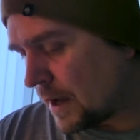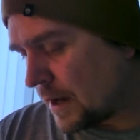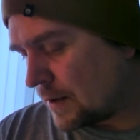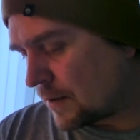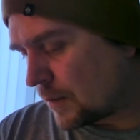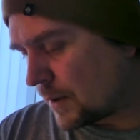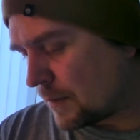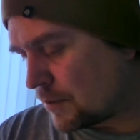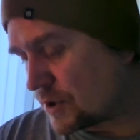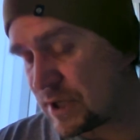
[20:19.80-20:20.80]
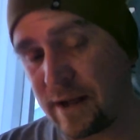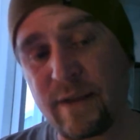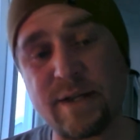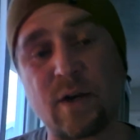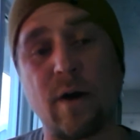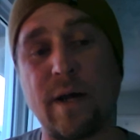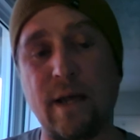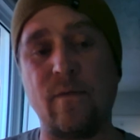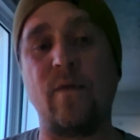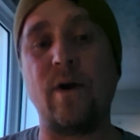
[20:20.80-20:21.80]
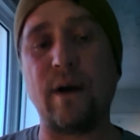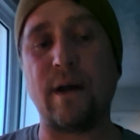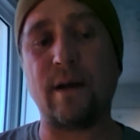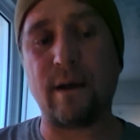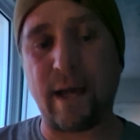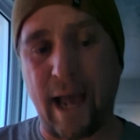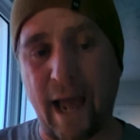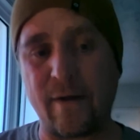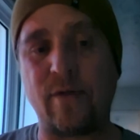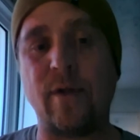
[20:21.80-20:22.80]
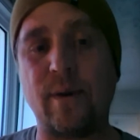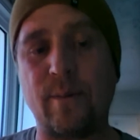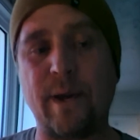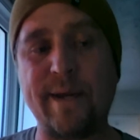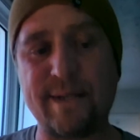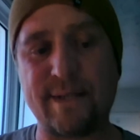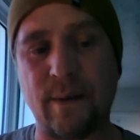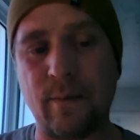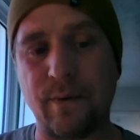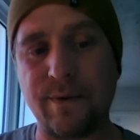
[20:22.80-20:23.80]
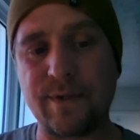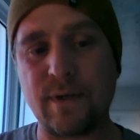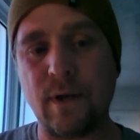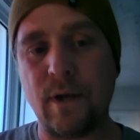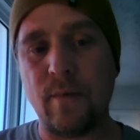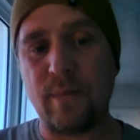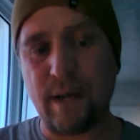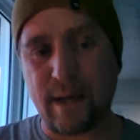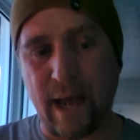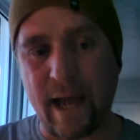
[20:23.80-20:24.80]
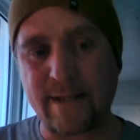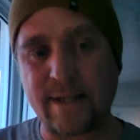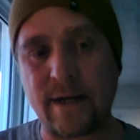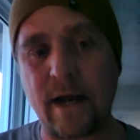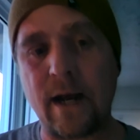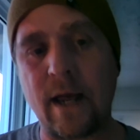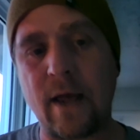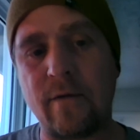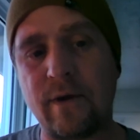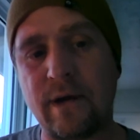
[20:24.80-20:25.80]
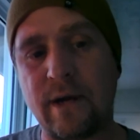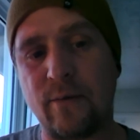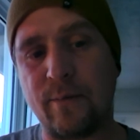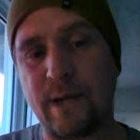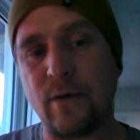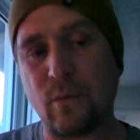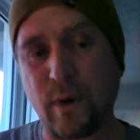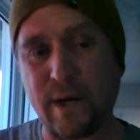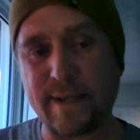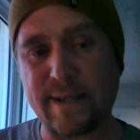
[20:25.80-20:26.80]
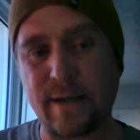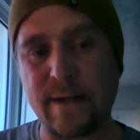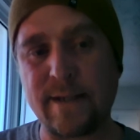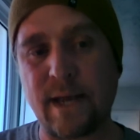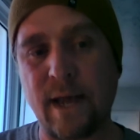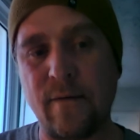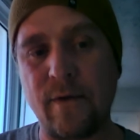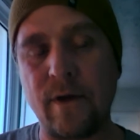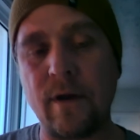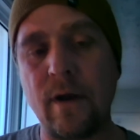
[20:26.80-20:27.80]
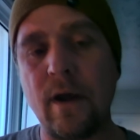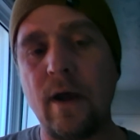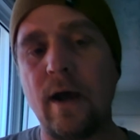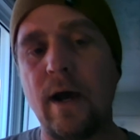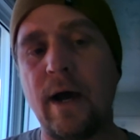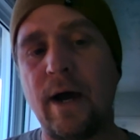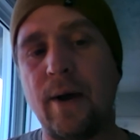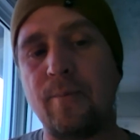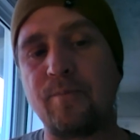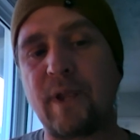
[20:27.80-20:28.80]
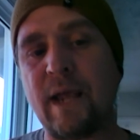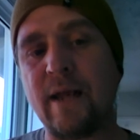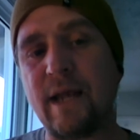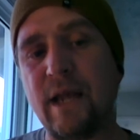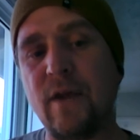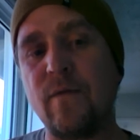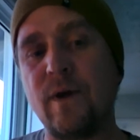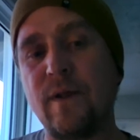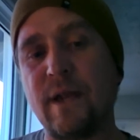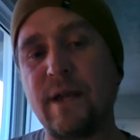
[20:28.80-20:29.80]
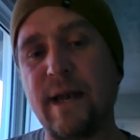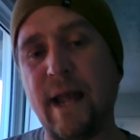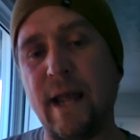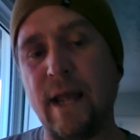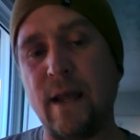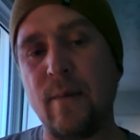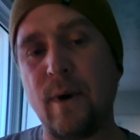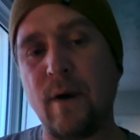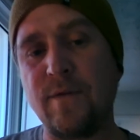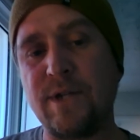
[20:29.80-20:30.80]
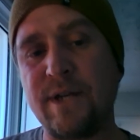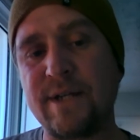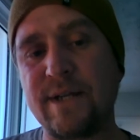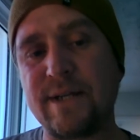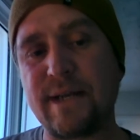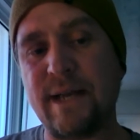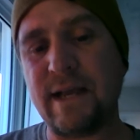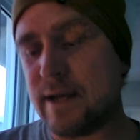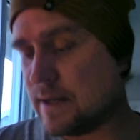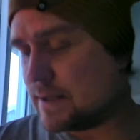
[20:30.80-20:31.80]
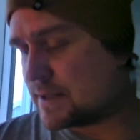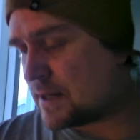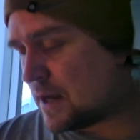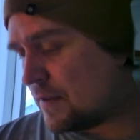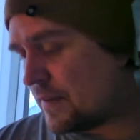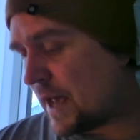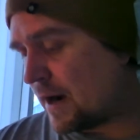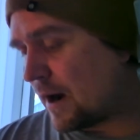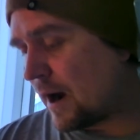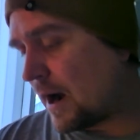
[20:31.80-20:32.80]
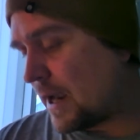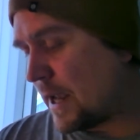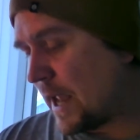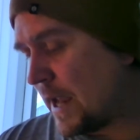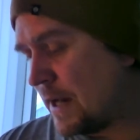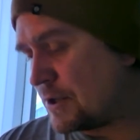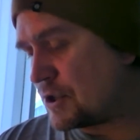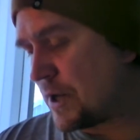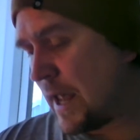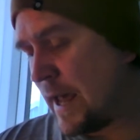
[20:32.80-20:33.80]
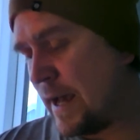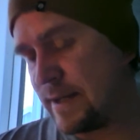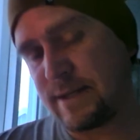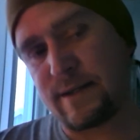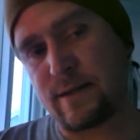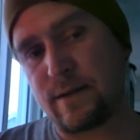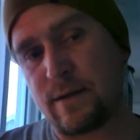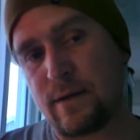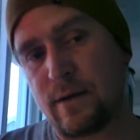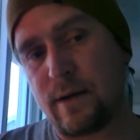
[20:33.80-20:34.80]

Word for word: and they're being pushed. And these are again very Catholic based symbols being casted out of heaven, being reascended to heaven. Um, and even the name of Jesus is that IHS.